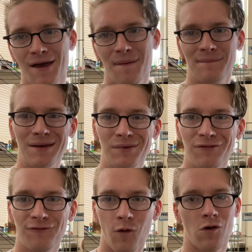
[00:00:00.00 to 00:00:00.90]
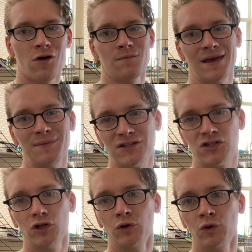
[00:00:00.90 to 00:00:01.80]
maybe four, maybe
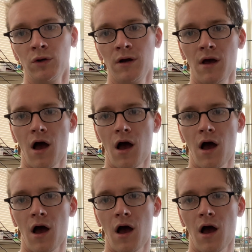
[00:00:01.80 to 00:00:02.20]
two.